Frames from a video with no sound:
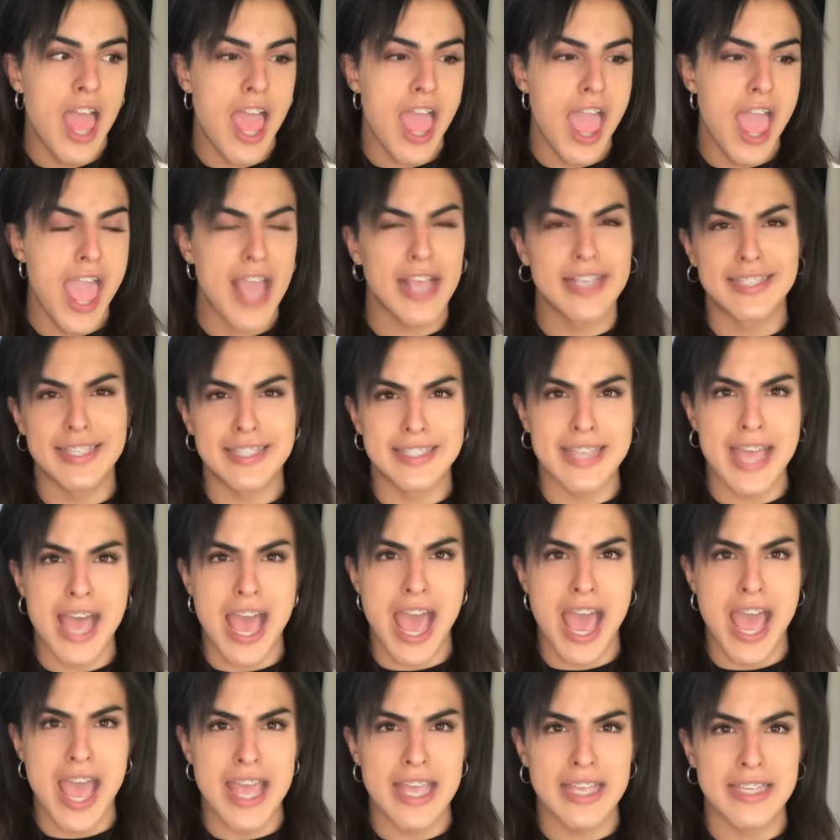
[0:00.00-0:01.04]

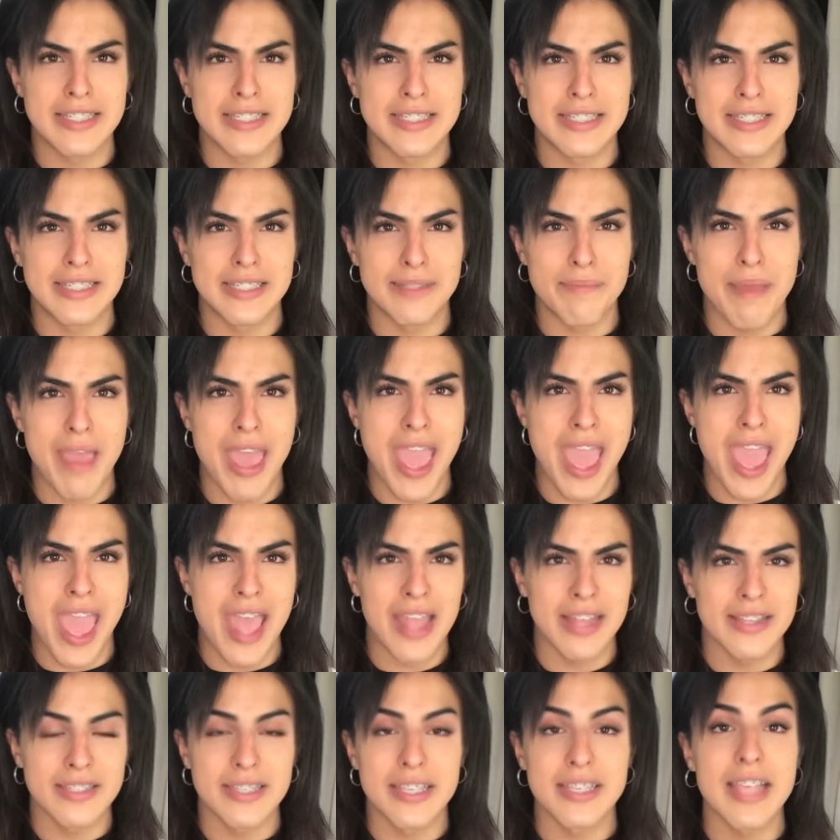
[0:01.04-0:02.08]
exercise
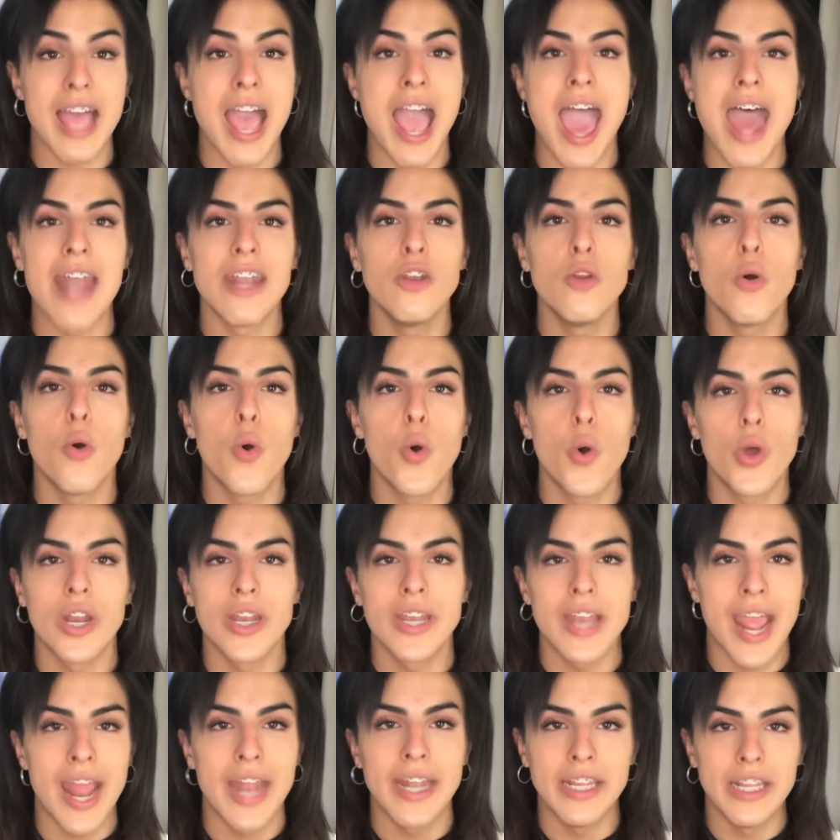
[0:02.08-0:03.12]
pants, because I hadn't ordered
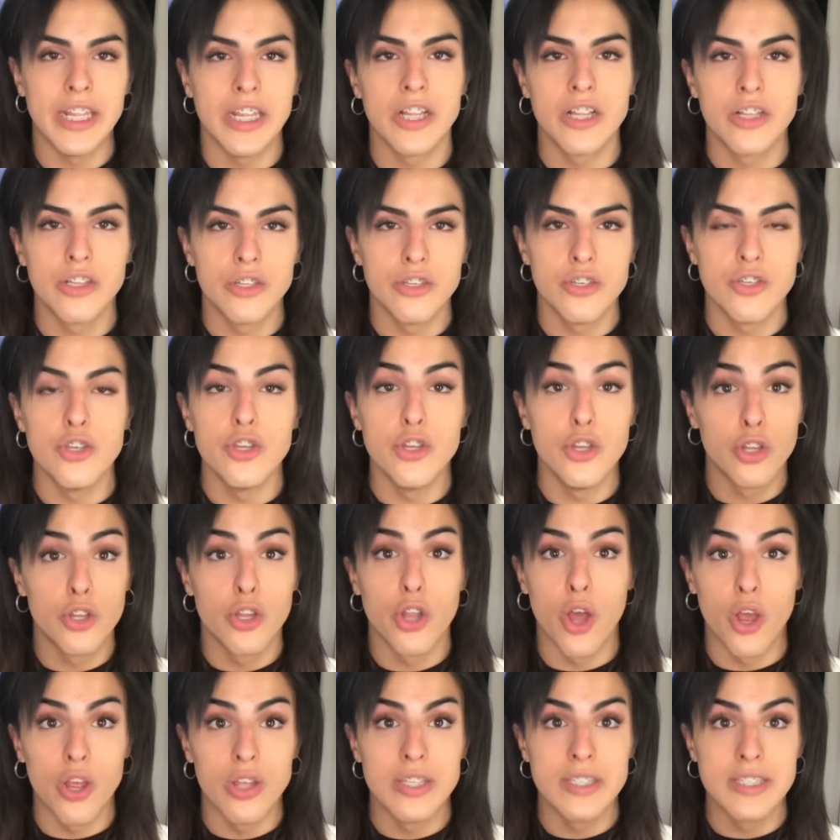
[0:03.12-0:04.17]
any new
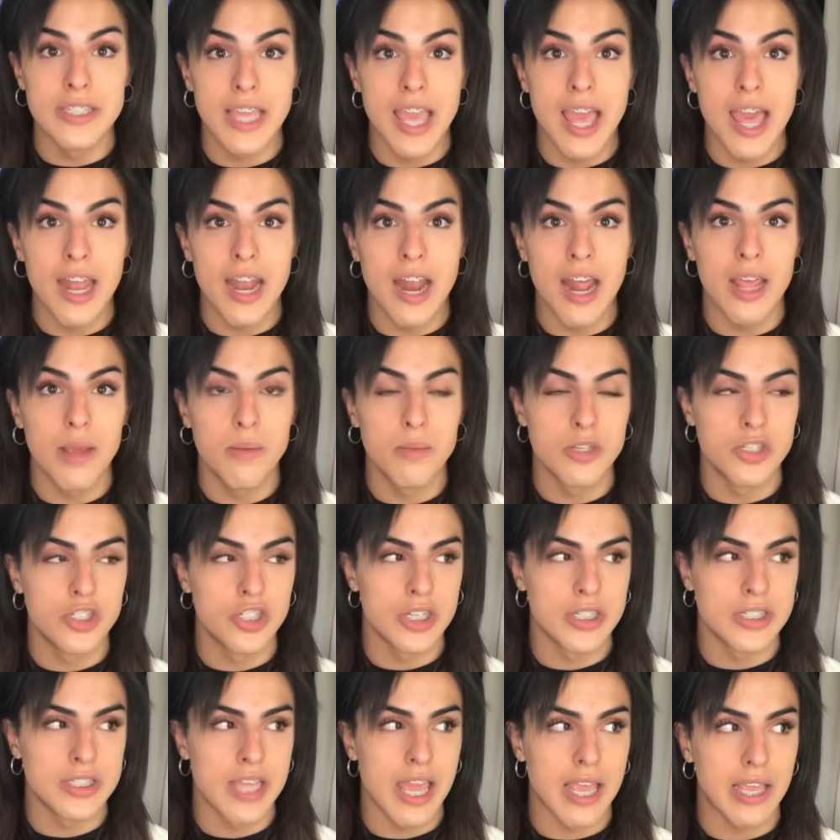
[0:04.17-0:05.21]
clothes yet. It was
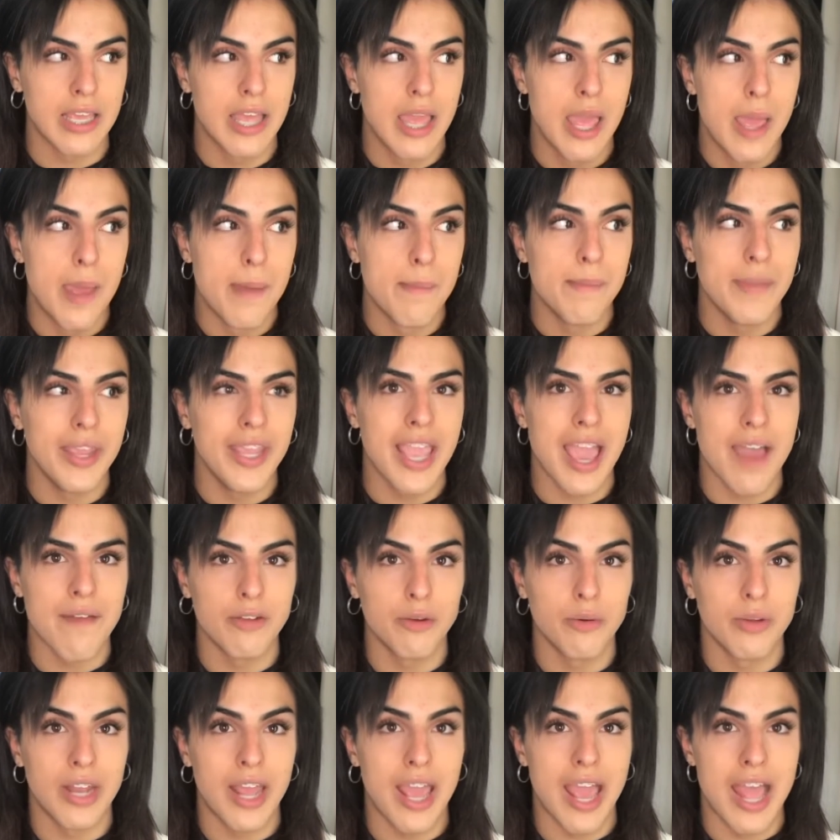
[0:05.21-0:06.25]
just, like, me having
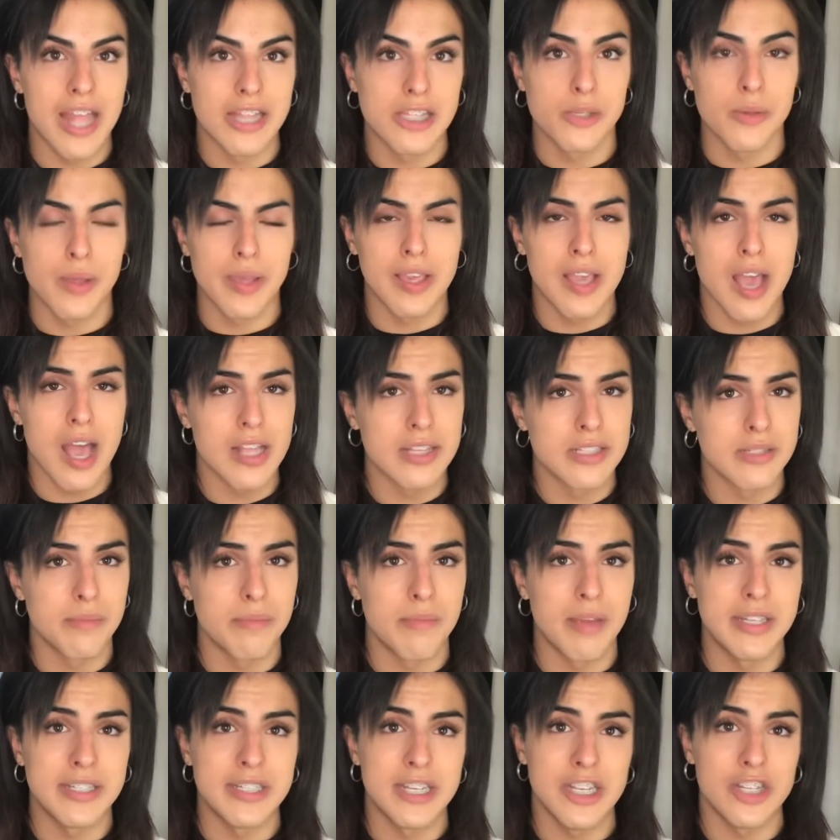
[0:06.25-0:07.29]
what I had. So I cut some of
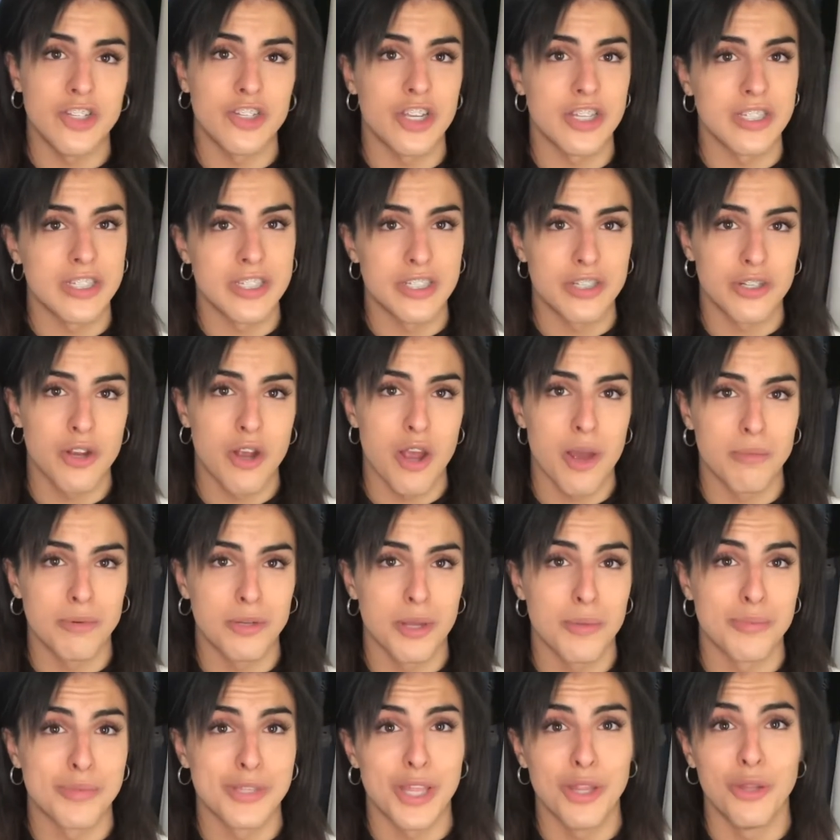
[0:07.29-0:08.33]
my t-shirts into crop
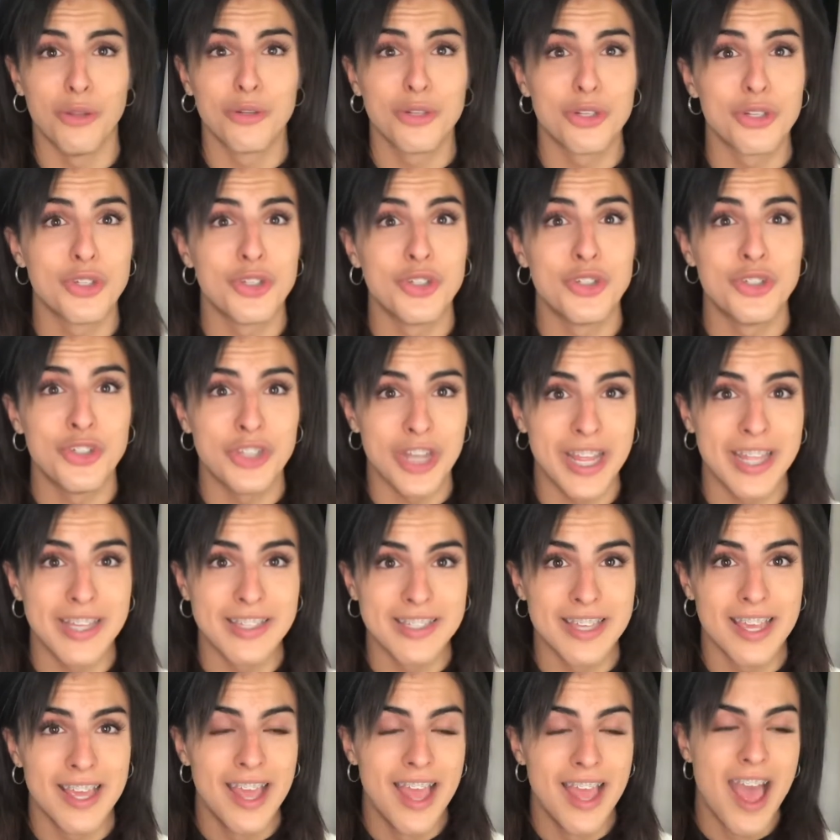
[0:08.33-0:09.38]
tops. They looked shit.